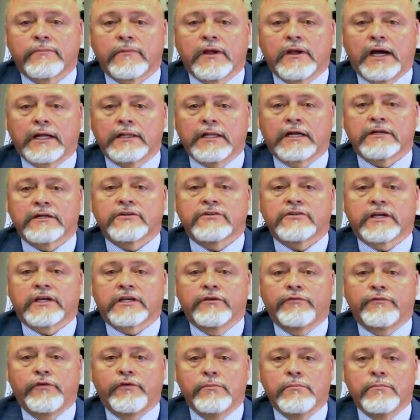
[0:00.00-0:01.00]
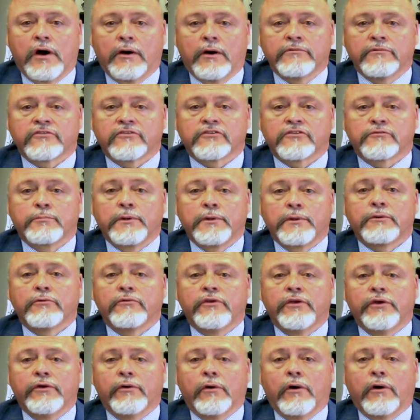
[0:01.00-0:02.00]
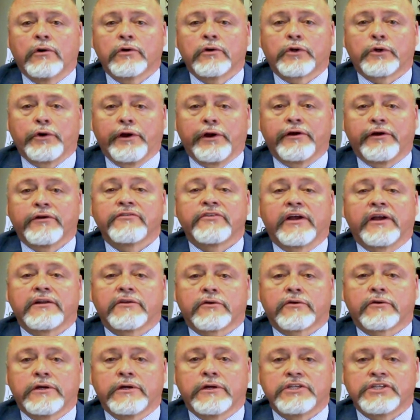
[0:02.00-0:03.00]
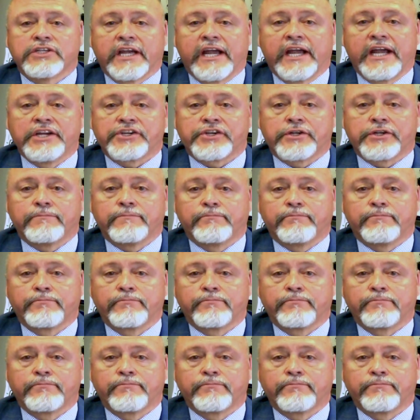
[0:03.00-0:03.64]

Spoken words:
I'd like to take a few moments to speak with you on career and technical education.